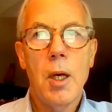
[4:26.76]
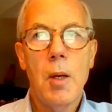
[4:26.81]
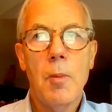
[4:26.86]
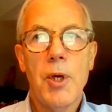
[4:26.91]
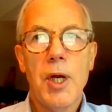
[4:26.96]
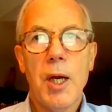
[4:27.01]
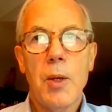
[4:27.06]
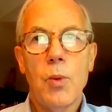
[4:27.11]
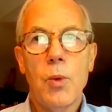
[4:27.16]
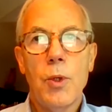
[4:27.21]

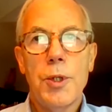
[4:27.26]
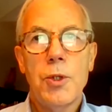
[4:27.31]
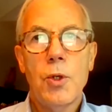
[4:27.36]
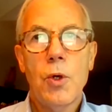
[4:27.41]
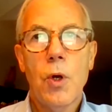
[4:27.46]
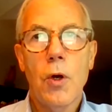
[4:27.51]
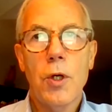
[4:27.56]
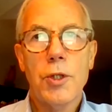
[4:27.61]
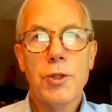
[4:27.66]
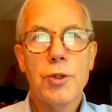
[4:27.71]
But I would
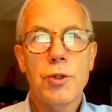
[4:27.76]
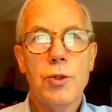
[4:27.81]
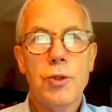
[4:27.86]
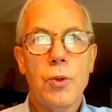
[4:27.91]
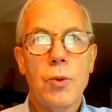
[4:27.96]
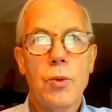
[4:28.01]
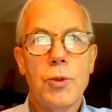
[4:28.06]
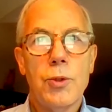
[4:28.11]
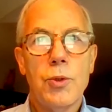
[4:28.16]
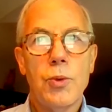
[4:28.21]
caution
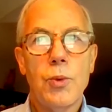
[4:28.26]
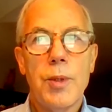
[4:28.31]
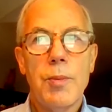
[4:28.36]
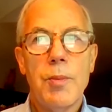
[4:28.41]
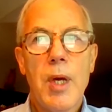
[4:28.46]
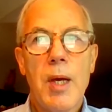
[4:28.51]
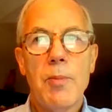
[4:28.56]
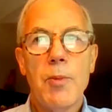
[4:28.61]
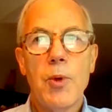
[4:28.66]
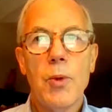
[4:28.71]
you to
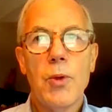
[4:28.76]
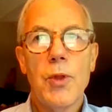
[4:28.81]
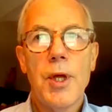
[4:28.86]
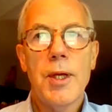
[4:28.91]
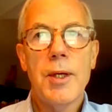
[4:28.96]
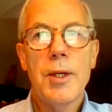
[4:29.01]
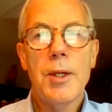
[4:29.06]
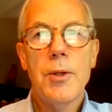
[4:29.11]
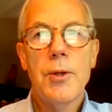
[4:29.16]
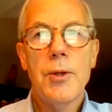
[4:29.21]
remember
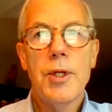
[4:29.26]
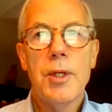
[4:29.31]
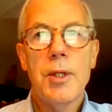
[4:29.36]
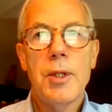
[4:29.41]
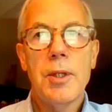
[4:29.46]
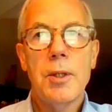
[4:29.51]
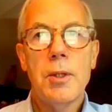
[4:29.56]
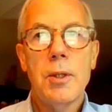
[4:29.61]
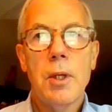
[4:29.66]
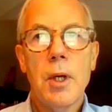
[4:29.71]
that
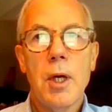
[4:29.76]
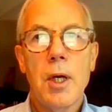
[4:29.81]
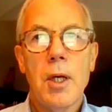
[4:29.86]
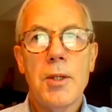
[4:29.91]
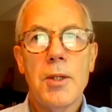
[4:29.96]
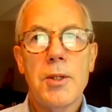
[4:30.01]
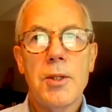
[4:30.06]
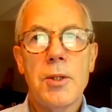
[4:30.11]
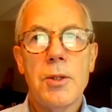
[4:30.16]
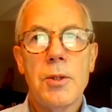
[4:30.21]
the
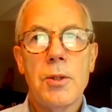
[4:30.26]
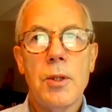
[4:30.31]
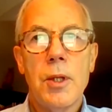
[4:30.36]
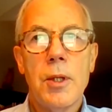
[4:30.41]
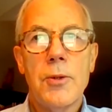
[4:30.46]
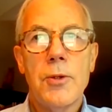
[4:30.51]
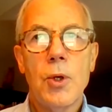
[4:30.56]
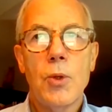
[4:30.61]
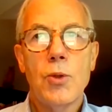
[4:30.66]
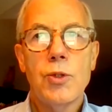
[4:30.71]

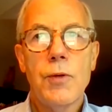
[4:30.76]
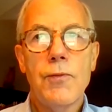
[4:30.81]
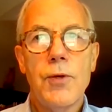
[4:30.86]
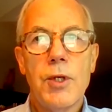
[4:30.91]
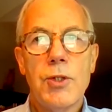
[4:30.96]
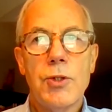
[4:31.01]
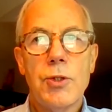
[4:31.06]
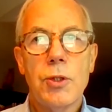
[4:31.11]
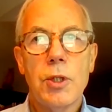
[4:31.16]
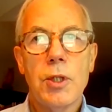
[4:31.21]
dose of
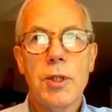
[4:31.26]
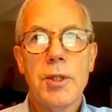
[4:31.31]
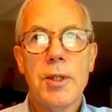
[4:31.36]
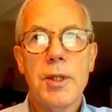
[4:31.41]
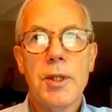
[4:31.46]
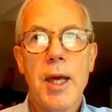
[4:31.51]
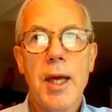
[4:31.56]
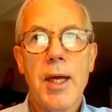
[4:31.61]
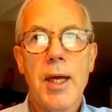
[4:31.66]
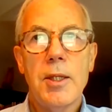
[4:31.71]

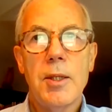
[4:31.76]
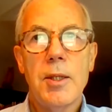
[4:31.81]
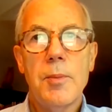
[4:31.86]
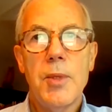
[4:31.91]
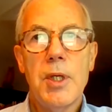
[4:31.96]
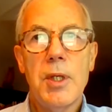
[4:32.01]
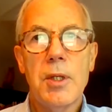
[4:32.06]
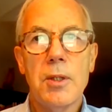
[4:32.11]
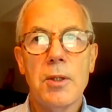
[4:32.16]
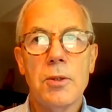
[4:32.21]
insulin and the
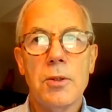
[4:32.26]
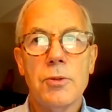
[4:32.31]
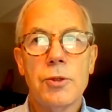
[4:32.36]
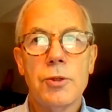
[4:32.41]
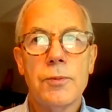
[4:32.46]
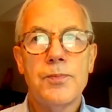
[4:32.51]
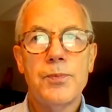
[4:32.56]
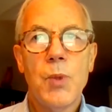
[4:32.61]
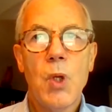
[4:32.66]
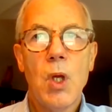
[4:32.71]

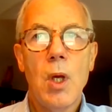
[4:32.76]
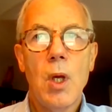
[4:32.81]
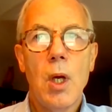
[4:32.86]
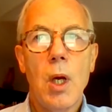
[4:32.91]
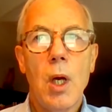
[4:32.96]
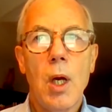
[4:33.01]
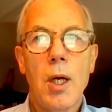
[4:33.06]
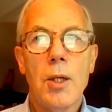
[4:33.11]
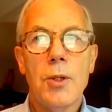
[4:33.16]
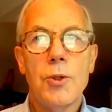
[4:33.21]
meals
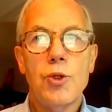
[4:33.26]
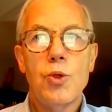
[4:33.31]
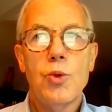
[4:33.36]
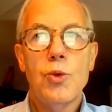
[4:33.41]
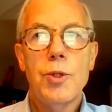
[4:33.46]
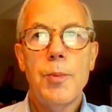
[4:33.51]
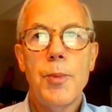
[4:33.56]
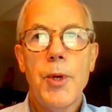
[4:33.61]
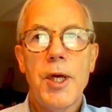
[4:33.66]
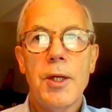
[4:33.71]
do
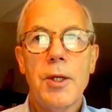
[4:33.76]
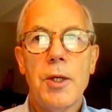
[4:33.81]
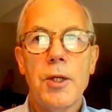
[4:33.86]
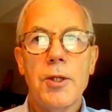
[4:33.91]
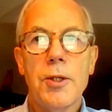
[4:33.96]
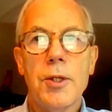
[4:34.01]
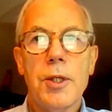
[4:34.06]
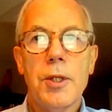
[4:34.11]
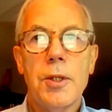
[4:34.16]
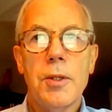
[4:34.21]
depend
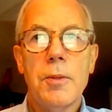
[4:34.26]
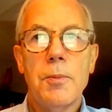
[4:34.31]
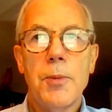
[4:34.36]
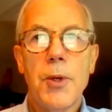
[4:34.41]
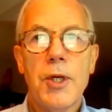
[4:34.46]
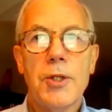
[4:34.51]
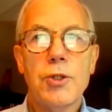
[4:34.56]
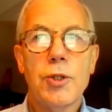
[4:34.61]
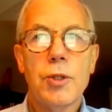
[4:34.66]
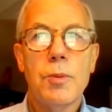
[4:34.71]
on the
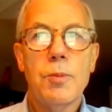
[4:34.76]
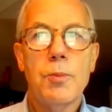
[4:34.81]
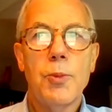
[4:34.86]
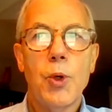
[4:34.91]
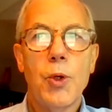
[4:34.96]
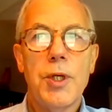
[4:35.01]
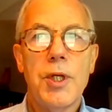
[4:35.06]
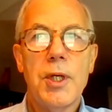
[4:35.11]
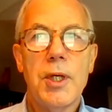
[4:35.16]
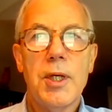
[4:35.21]
patient
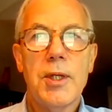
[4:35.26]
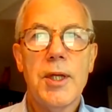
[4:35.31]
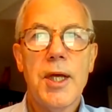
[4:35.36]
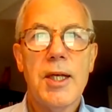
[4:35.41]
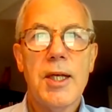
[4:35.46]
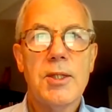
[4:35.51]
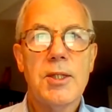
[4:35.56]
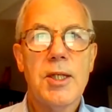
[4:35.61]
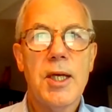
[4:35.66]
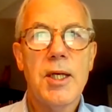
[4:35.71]
putting in
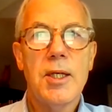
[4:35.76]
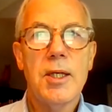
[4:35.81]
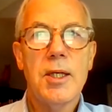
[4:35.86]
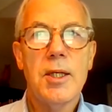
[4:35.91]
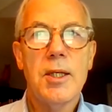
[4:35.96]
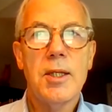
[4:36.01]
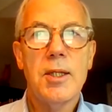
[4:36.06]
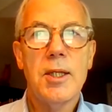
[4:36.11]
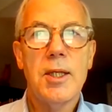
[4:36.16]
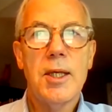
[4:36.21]
that data
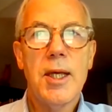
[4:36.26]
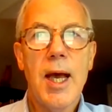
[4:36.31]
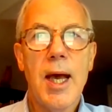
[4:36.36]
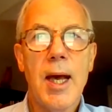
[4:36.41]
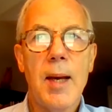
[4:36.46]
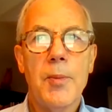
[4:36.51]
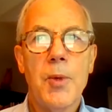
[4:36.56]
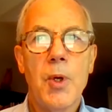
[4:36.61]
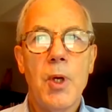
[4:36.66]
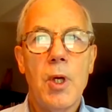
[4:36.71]
in the
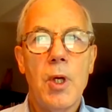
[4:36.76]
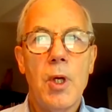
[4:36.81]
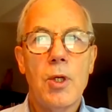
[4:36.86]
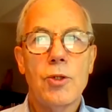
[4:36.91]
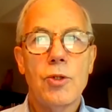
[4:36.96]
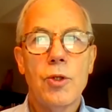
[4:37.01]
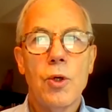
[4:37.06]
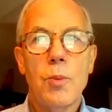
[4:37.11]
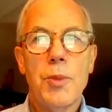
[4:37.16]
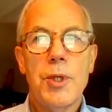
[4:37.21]
app.
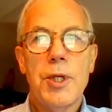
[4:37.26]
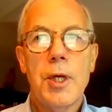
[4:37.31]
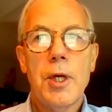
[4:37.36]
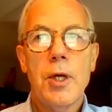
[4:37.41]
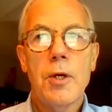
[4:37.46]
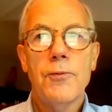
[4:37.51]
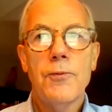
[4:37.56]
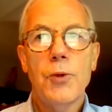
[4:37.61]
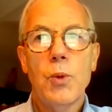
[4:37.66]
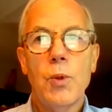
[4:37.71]
So be
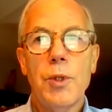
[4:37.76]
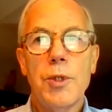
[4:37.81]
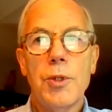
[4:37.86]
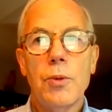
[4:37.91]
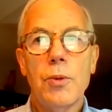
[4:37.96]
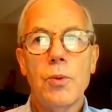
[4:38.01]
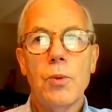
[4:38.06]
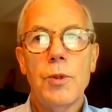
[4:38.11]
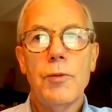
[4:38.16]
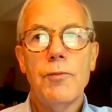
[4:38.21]
careful when
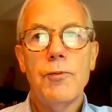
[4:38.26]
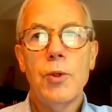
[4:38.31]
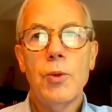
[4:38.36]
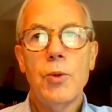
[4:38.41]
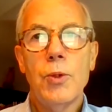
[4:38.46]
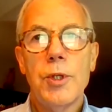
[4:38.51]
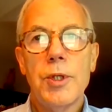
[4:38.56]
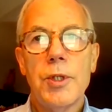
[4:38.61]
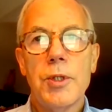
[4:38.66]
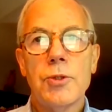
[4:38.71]
you
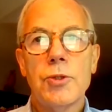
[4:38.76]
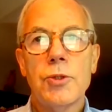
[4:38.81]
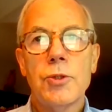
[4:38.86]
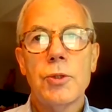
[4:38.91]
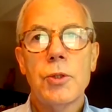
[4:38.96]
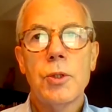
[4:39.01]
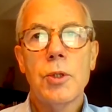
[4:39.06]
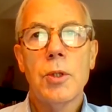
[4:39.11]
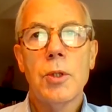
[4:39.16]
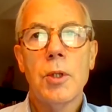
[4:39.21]
review
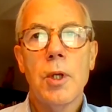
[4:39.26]
this